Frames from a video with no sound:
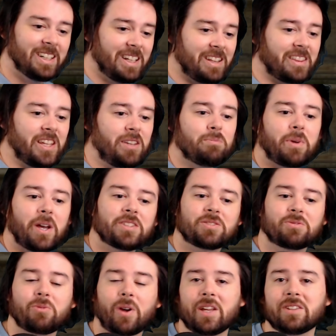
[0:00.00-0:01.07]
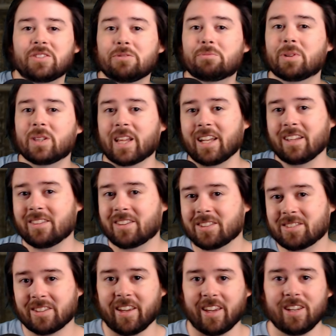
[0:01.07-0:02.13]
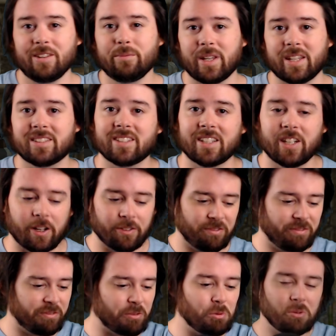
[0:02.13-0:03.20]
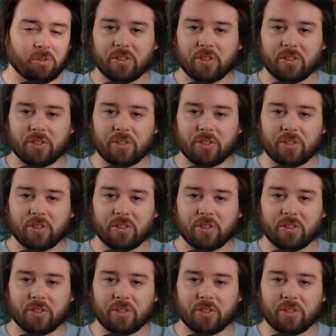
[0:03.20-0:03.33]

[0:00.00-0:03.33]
the best way to play this game is in a full